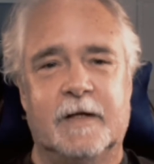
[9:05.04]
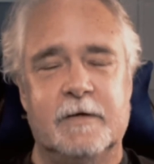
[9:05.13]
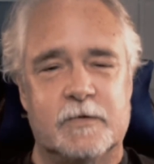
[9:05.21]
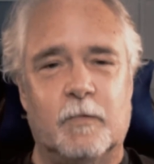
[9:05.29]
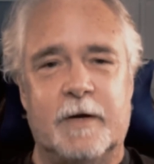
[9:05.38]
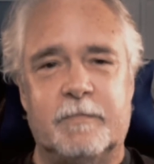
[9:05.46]
He
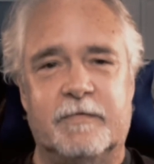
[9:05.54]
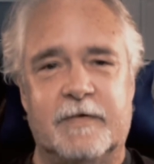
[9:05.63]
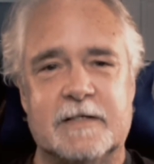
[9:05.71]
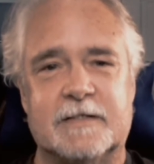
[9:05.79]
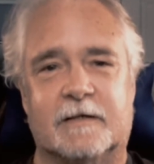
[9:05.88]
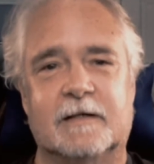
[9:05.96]
was a white
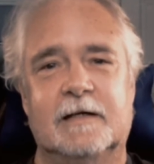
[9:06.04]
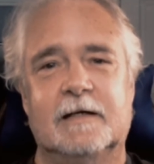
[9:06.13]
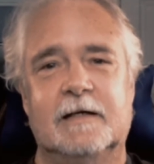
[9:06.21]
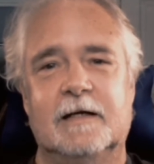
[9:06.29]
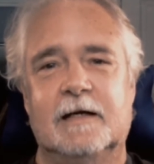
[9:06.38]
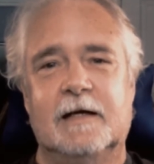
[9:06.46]
professor.
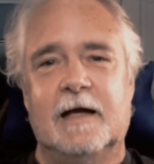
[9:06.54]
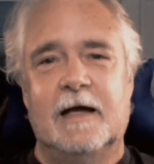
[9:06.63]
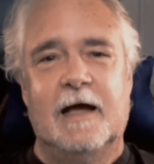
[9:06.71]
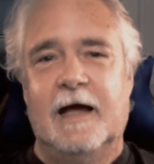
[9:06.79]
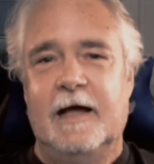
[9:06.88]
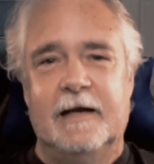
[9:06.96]

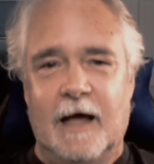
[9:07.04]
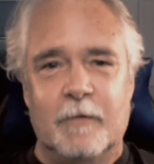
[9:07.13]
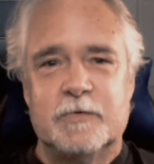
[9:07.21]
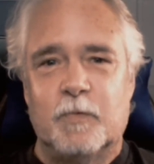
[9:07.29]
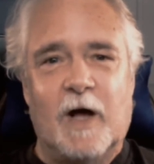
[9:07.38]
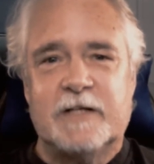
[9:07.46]
And I
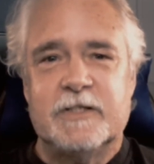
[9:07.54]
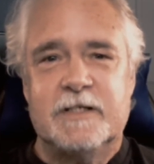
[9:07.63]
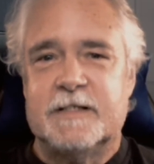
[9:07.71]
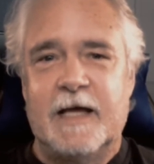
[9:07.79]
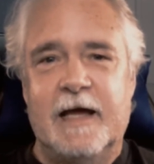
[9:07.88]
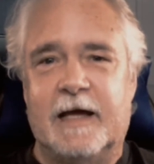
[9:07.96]
was watching
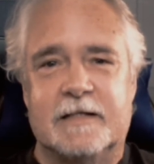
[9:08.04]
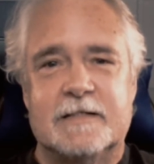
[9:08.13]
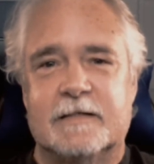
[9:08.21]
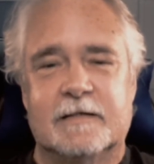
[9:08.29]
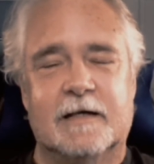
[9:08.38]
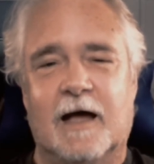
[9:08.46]
his
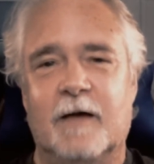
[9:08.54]
hands.